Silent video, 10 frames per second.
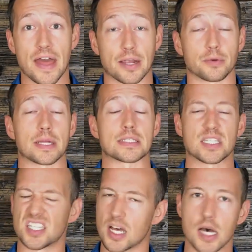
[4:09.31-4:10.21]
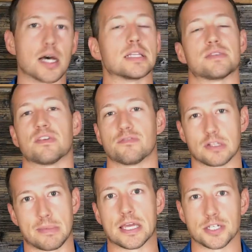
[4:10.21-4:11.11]
and that creates tons of
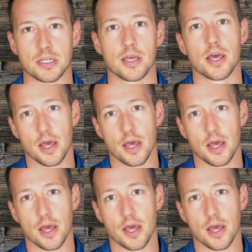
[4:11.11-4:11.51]
inflammation